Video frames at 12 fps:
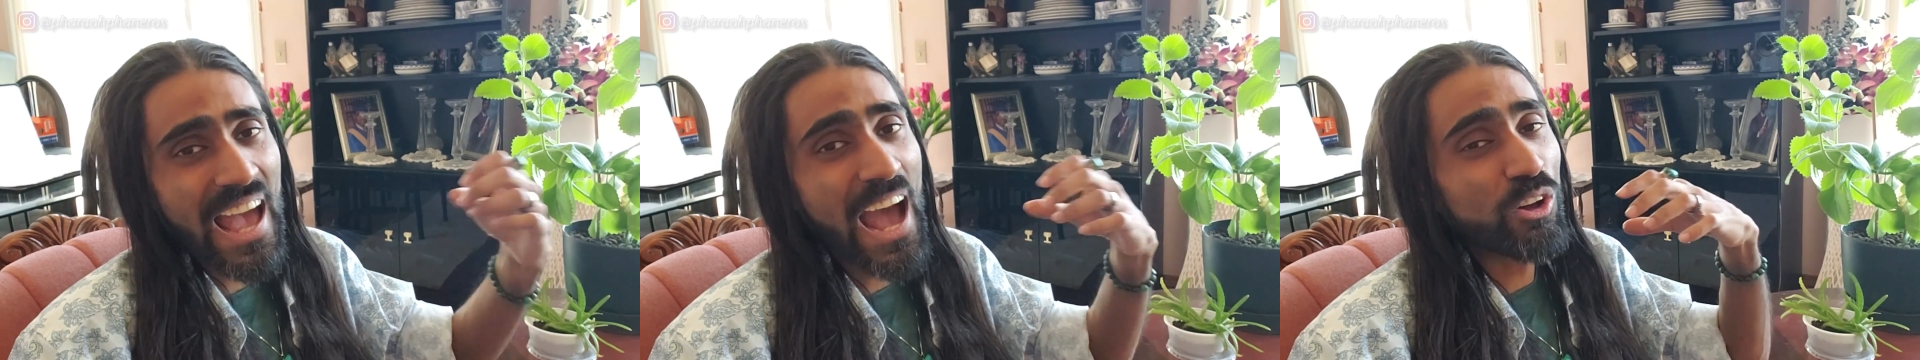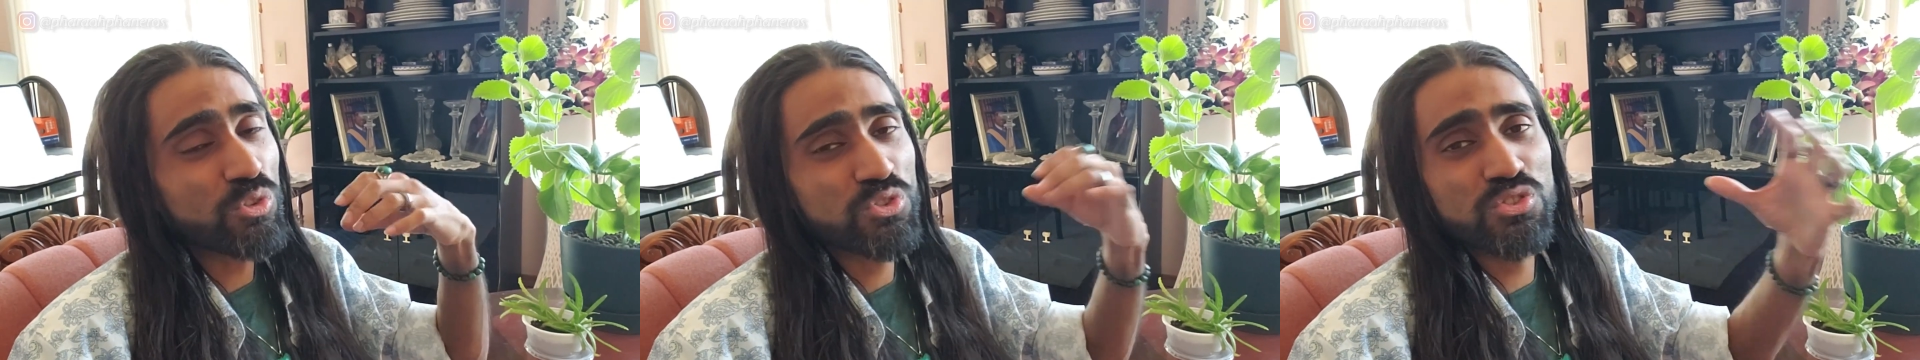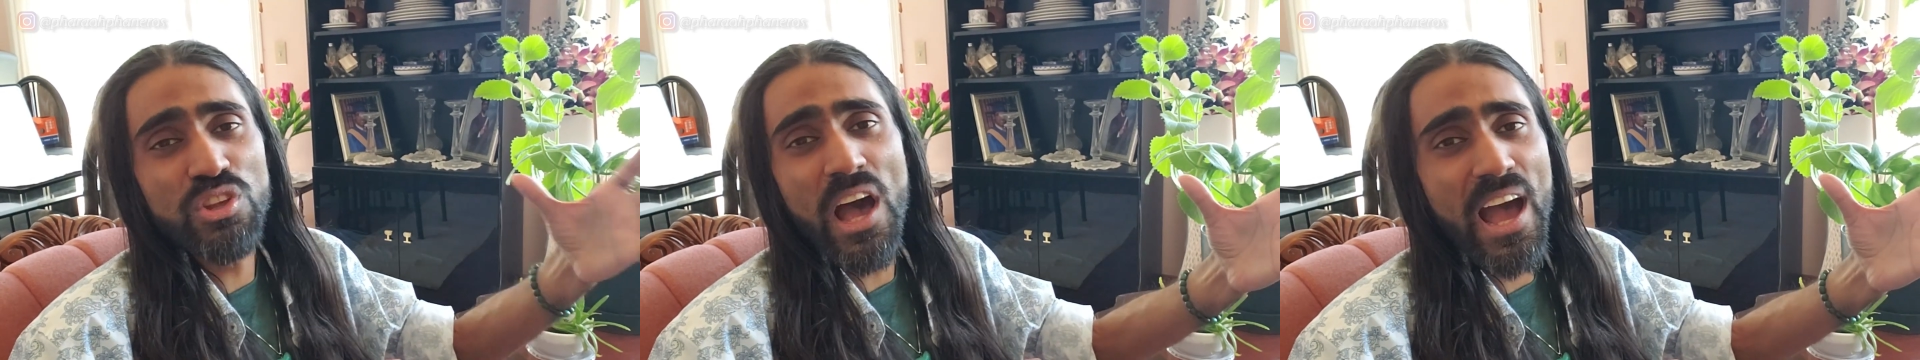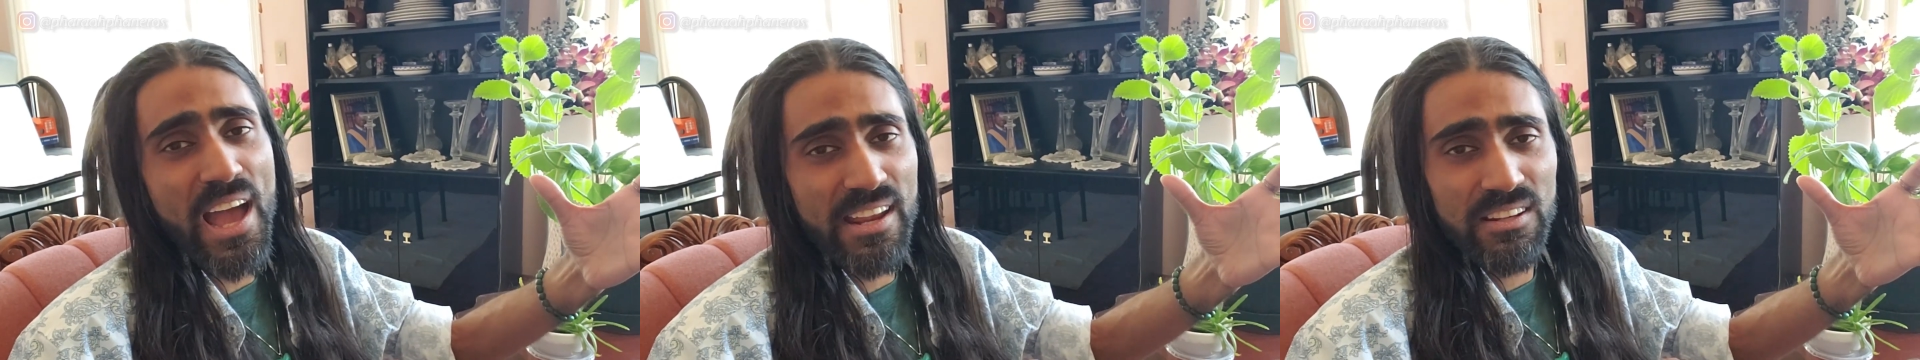
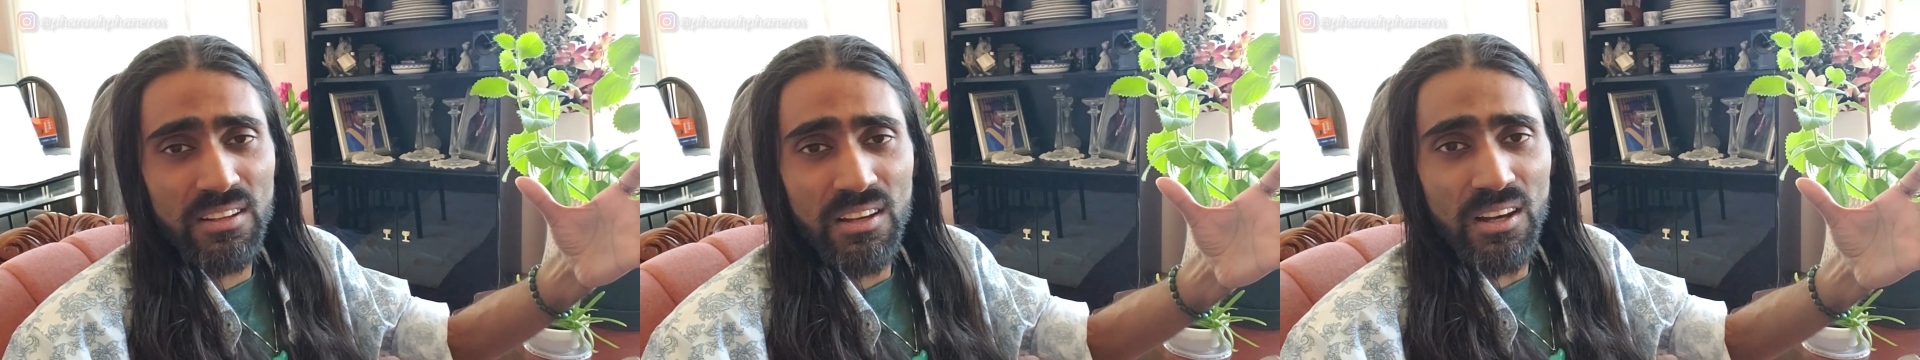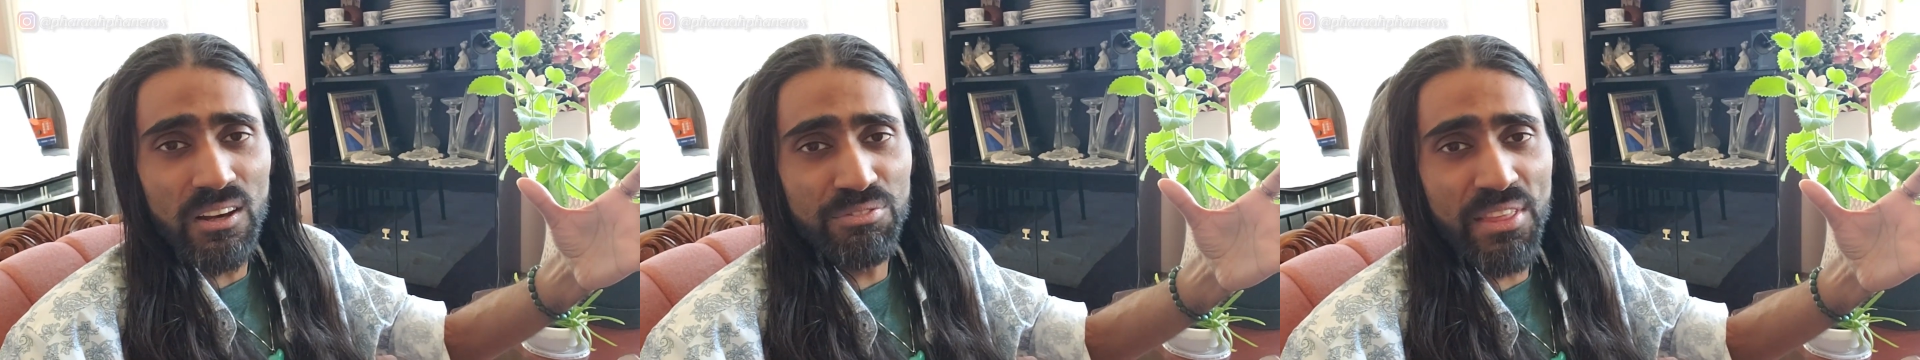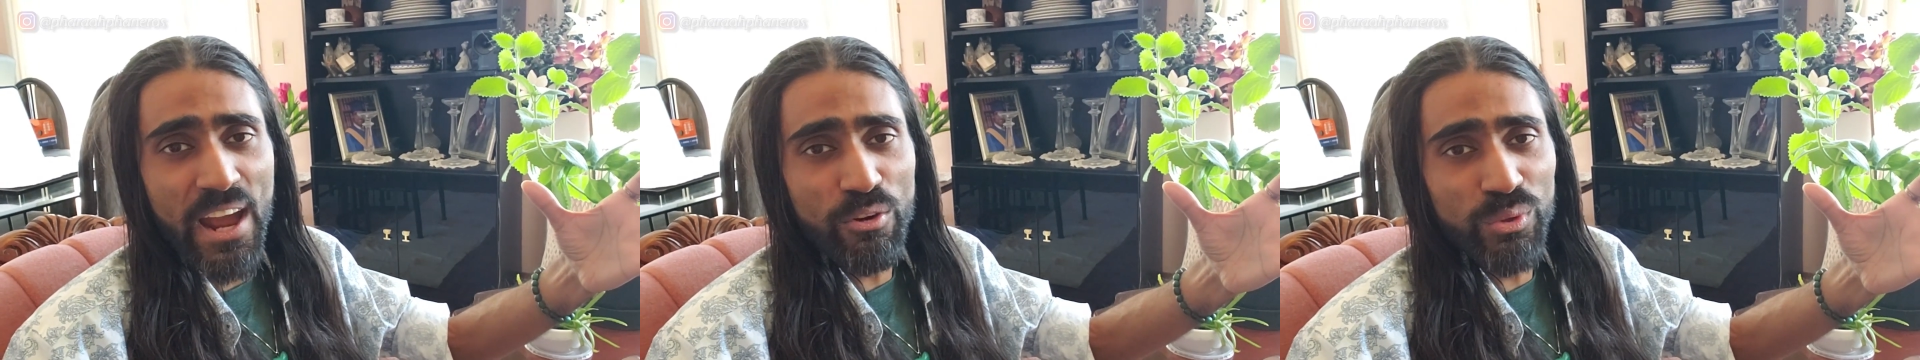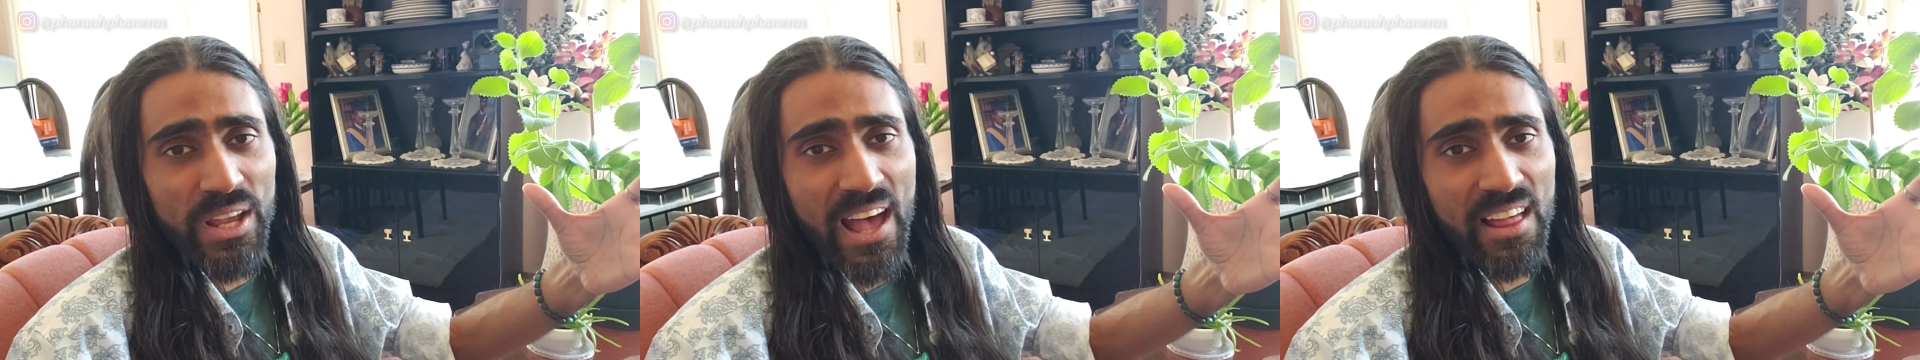outside of that
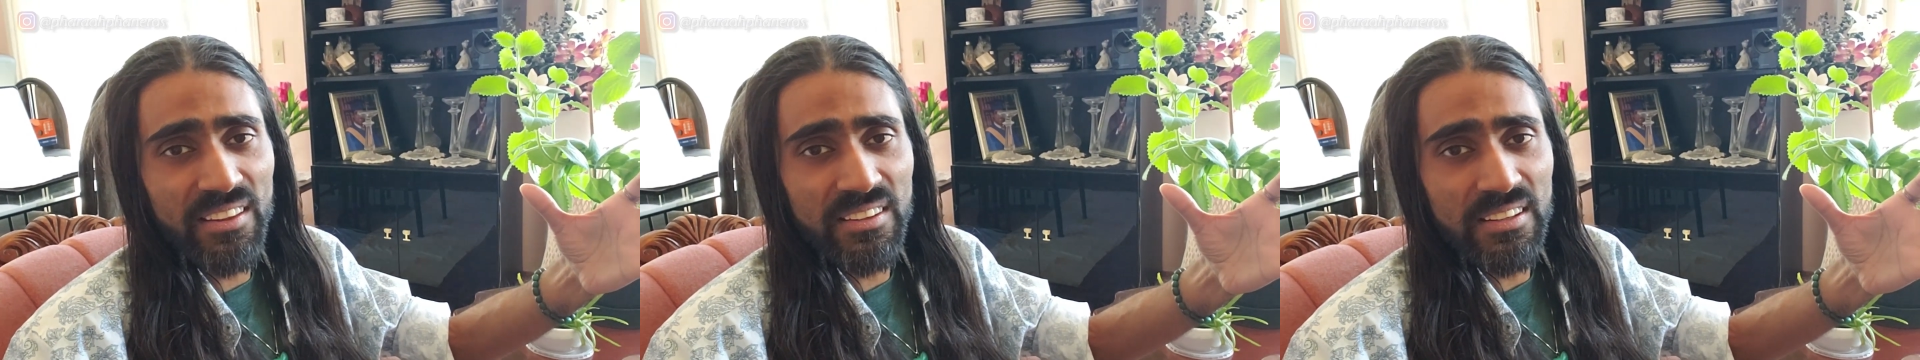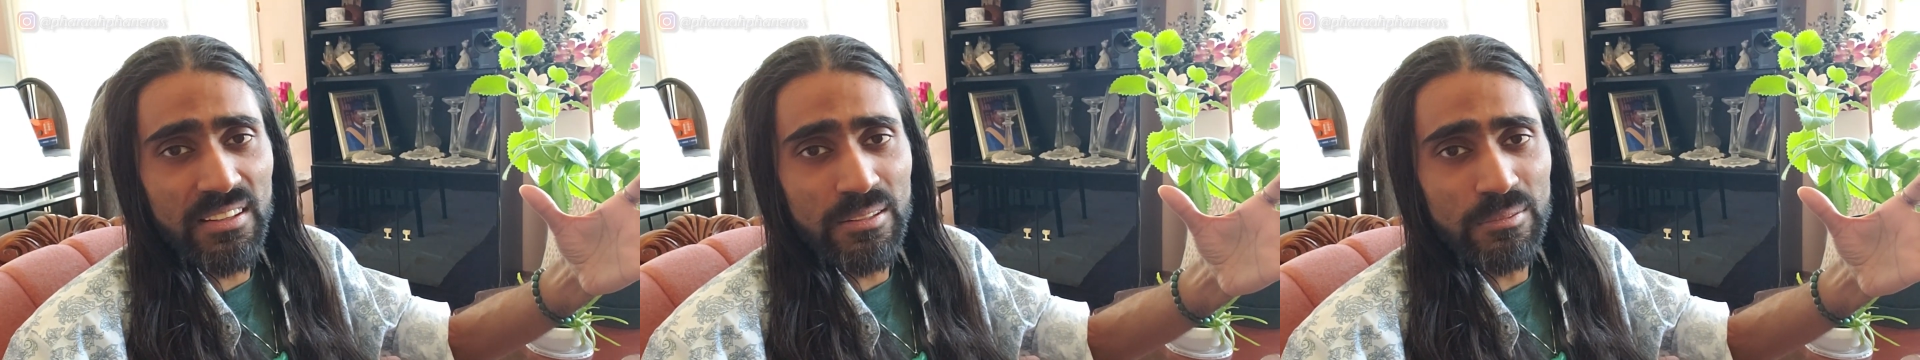reality.